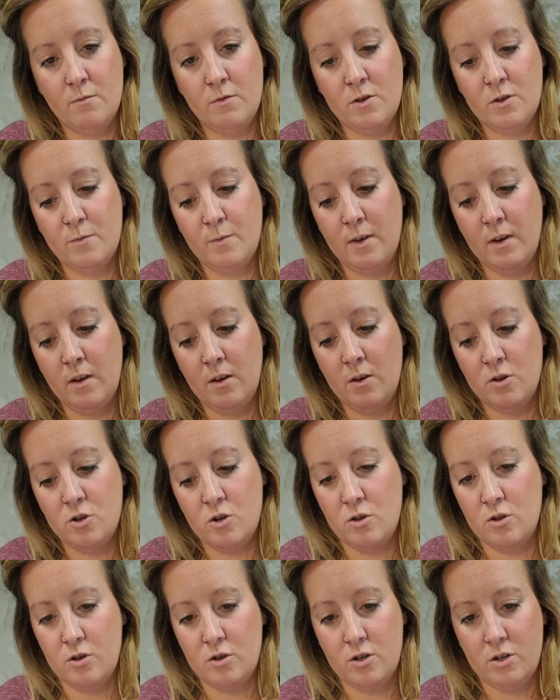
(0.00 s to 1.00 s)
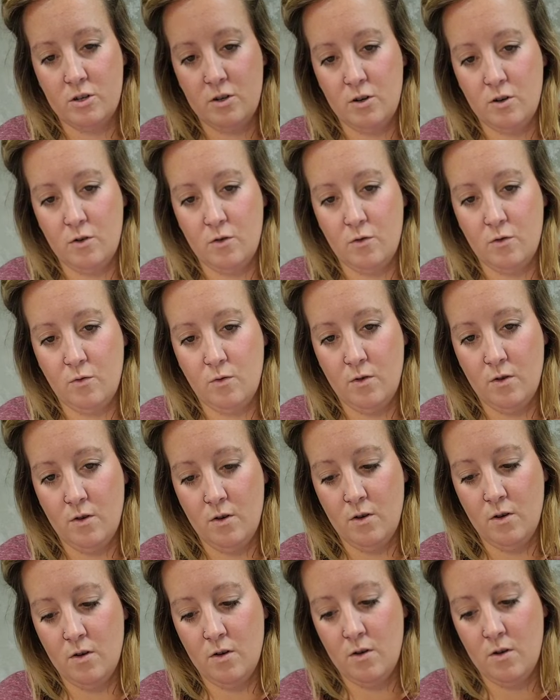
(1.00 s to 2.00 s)
Just making sure there's no
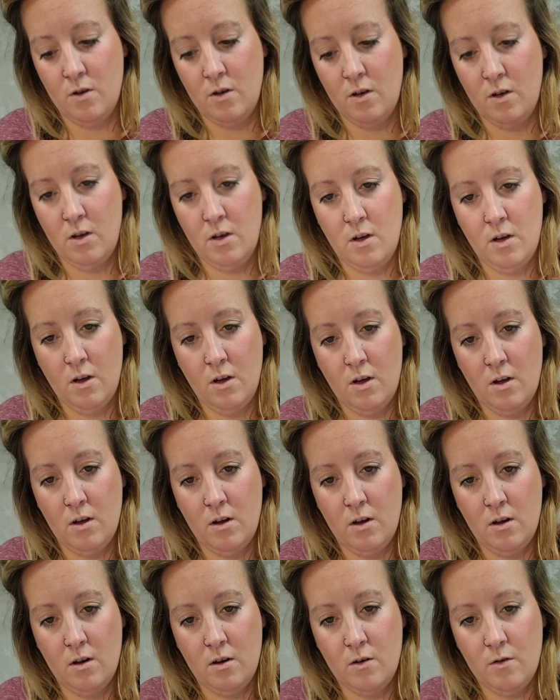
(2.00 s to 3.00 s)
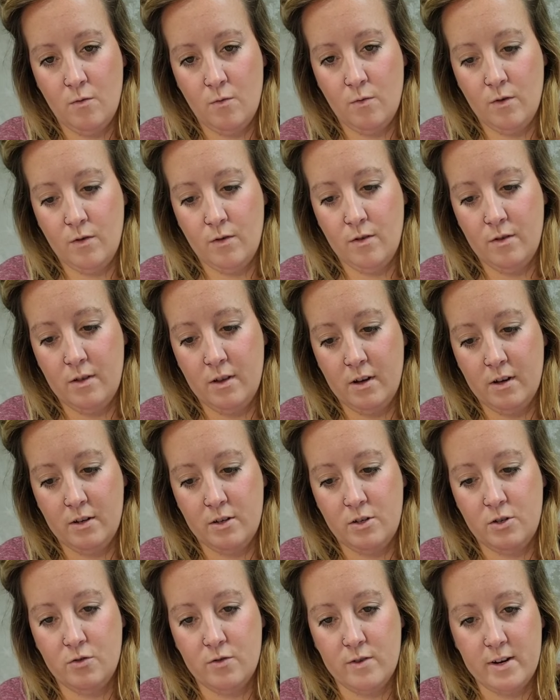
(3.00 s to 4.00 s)
real thick
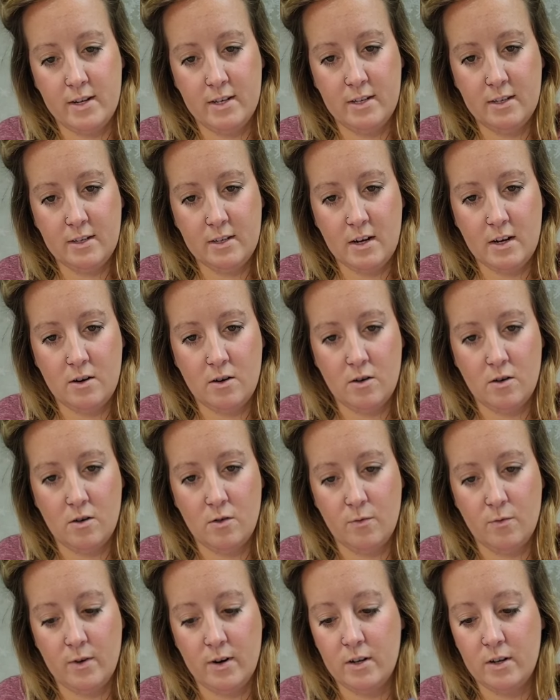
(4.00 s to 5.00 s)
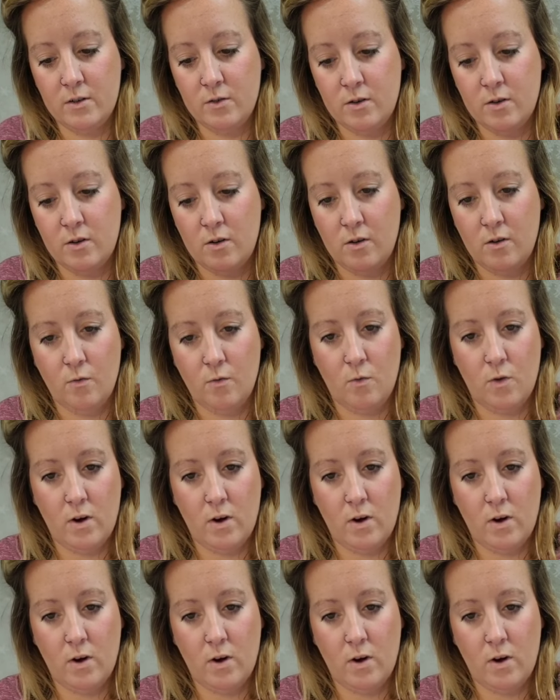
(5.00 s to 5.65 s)
streaks. It's kind of hard when I do it on